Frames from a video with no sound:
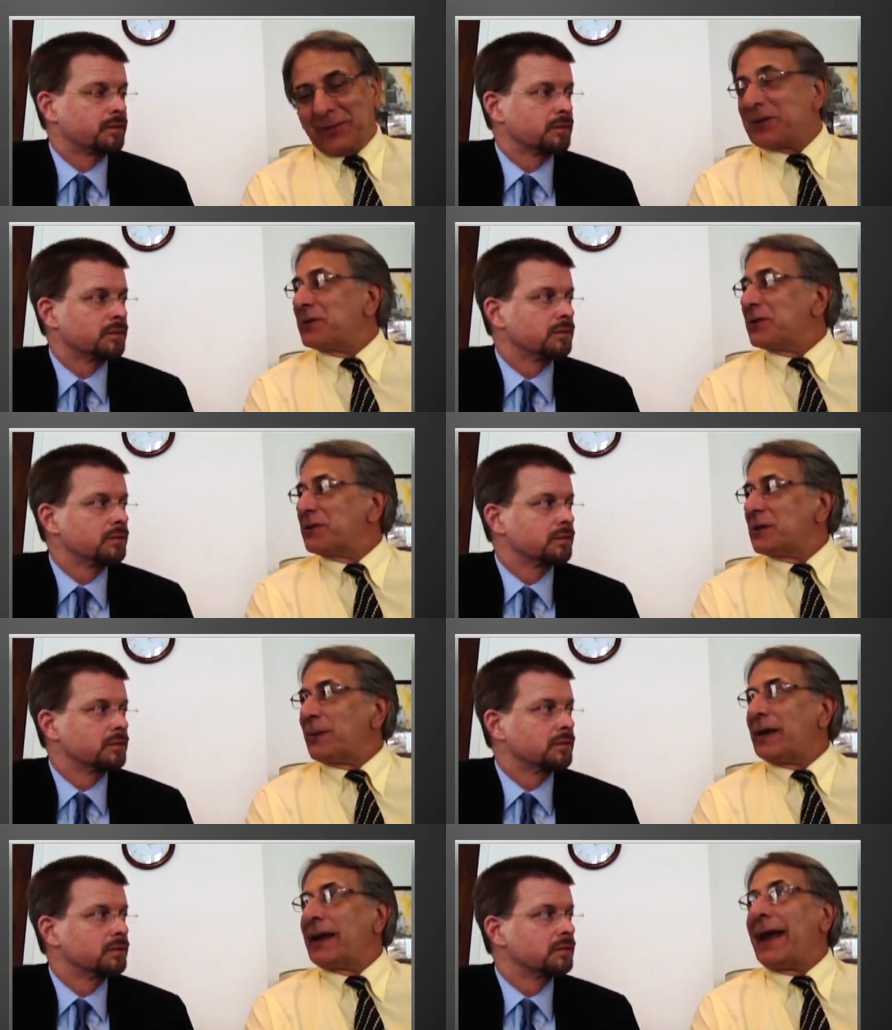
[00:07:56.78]
Speaker 1: there were concerns
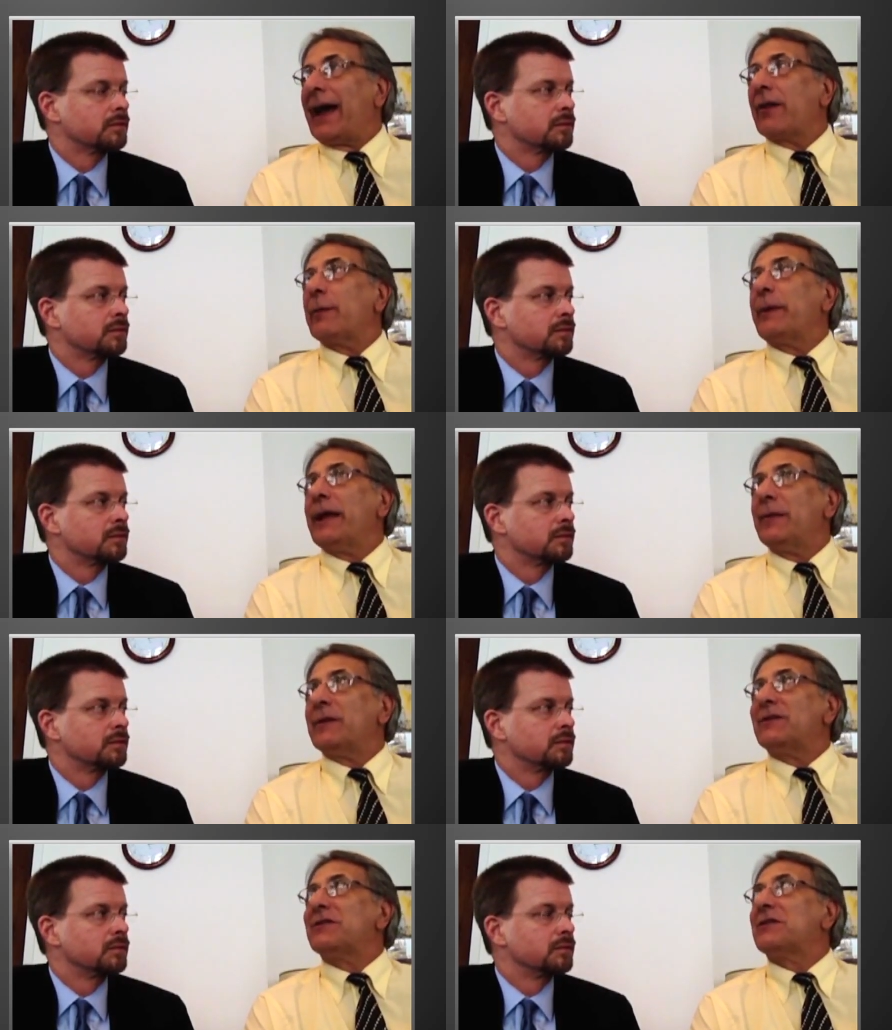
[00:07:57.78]
about how the
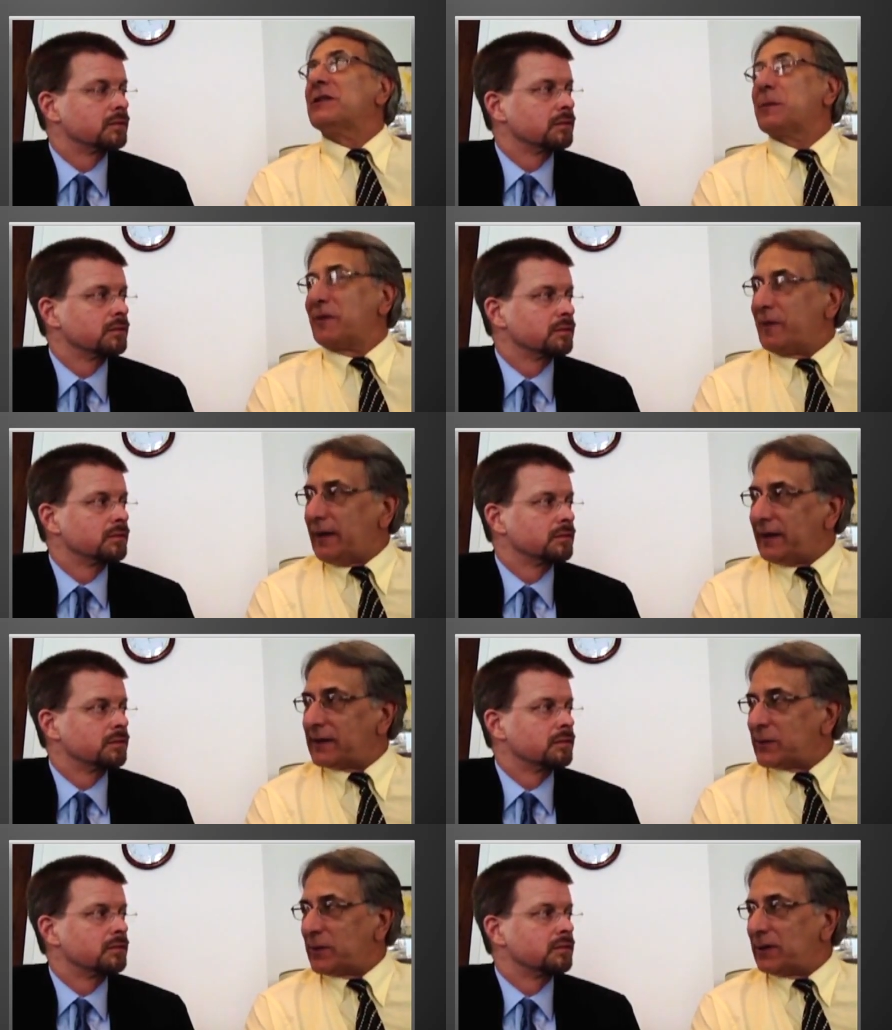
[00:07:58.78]
payments to
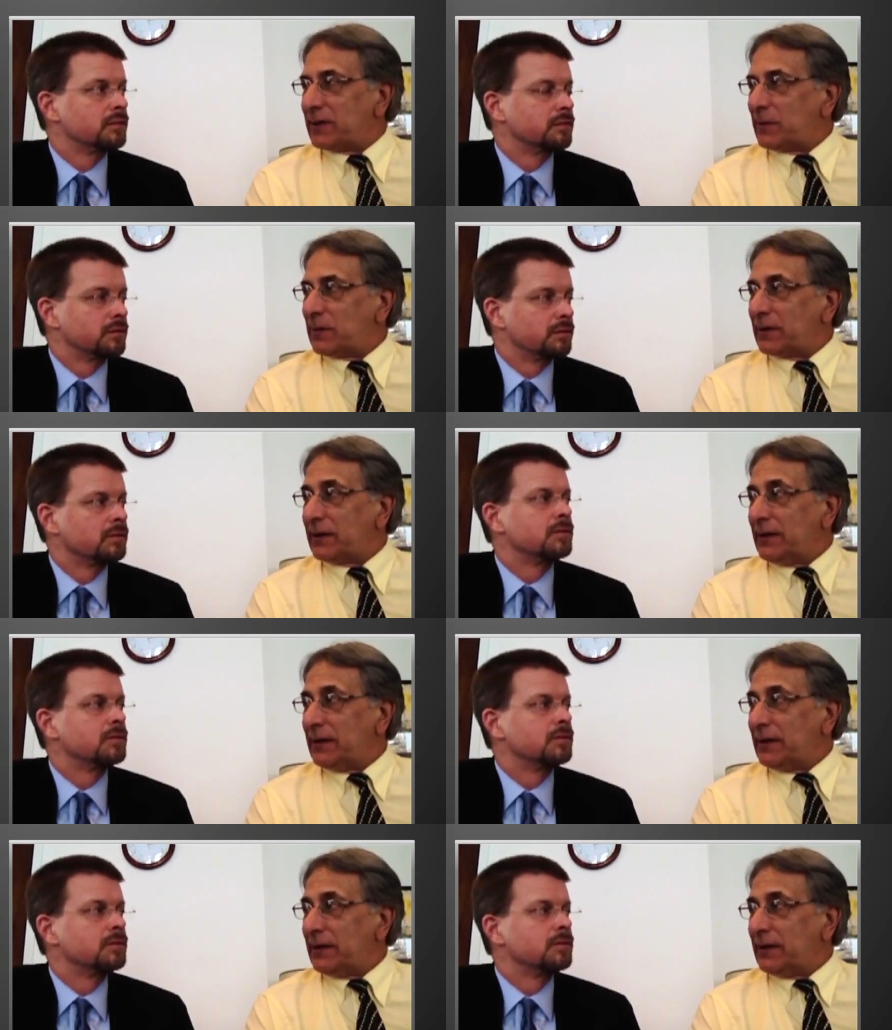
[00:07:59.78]
providers were going to work,